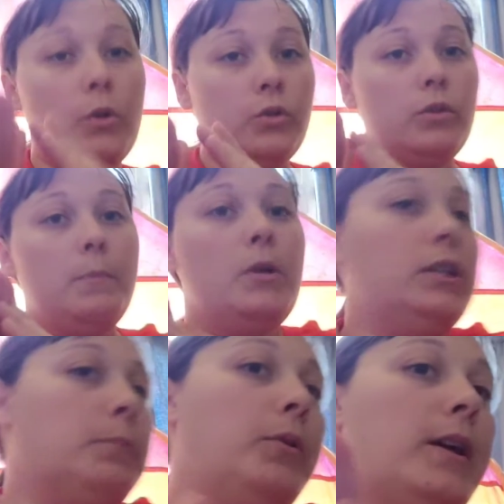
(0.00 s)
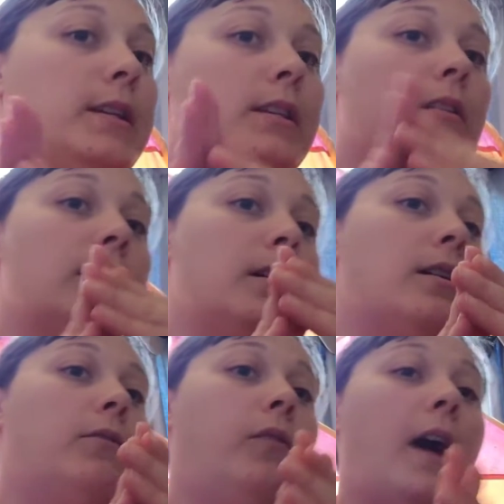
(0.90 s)
those 3 books plus
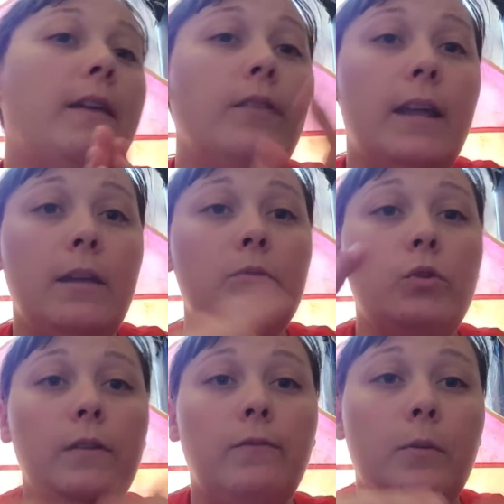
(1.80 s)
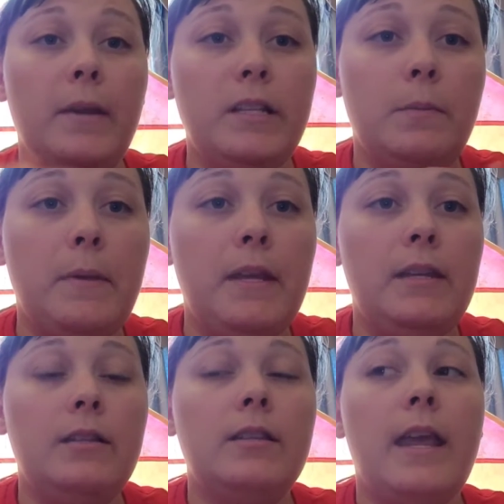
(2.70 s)
the 5 that I'm doing for my
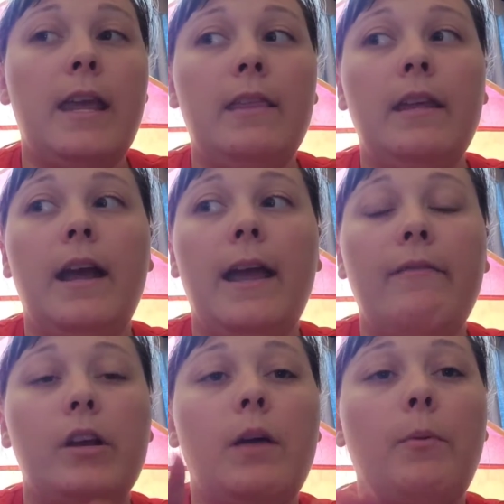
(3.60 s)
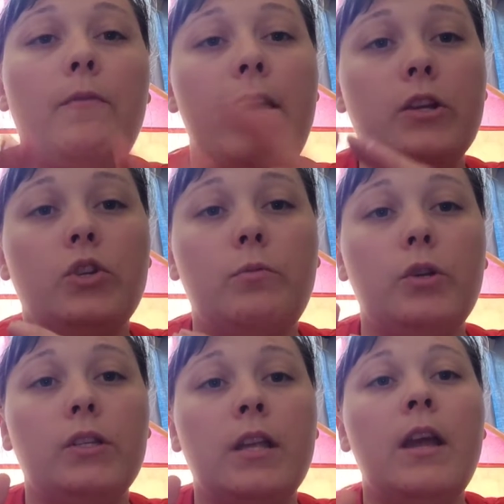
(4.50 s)
spins, and then I have a couple of extra
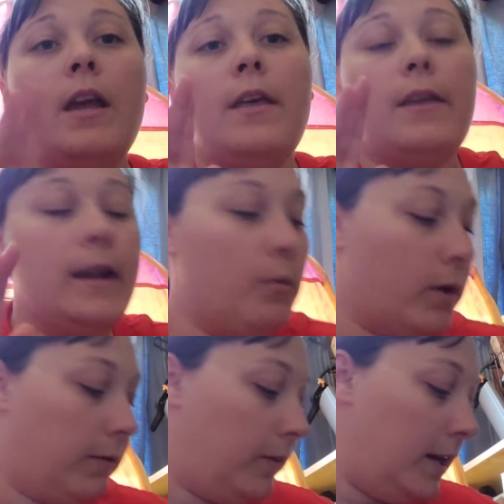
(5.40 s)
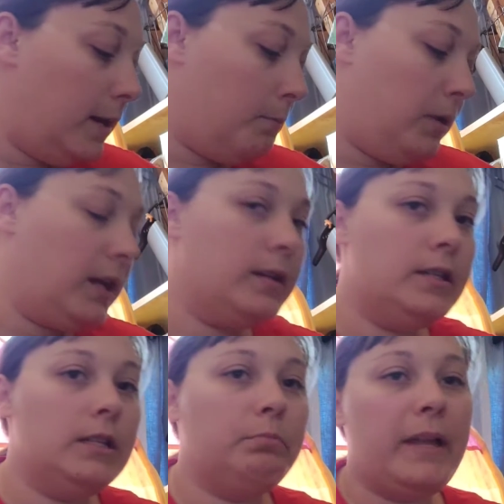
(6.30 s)
books that I want to fit in
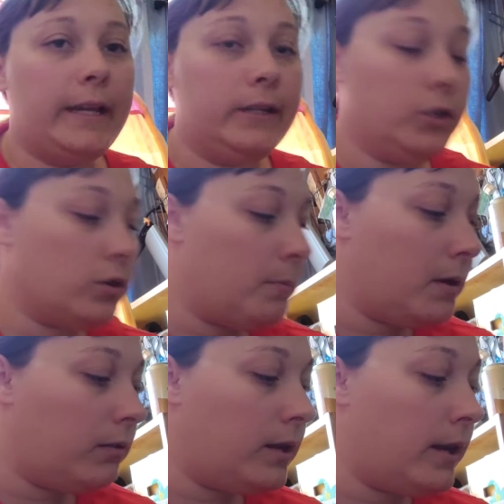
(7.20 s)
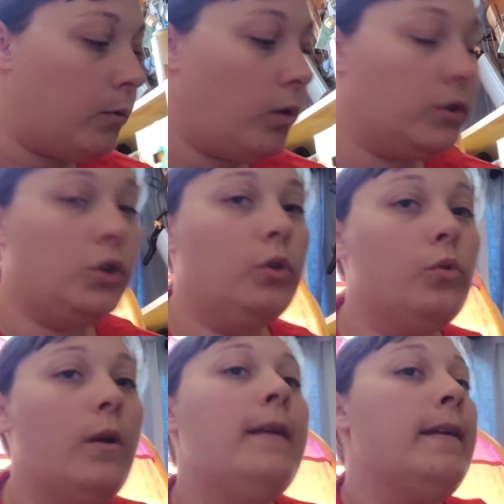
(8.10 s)
because it's Black History Month and I want
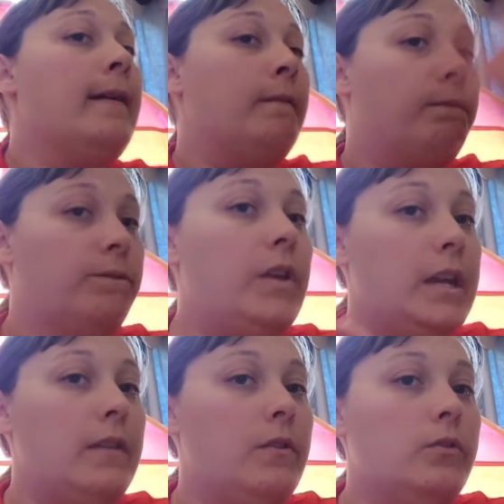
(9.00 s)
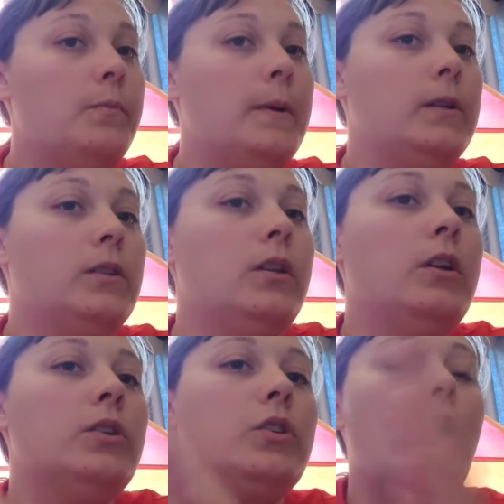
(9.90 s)
to fit in those books.
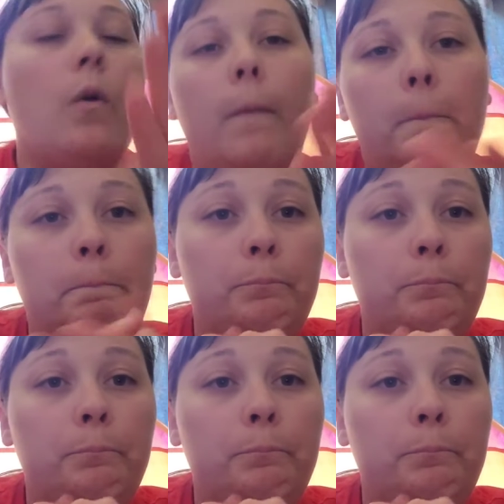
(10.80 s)
So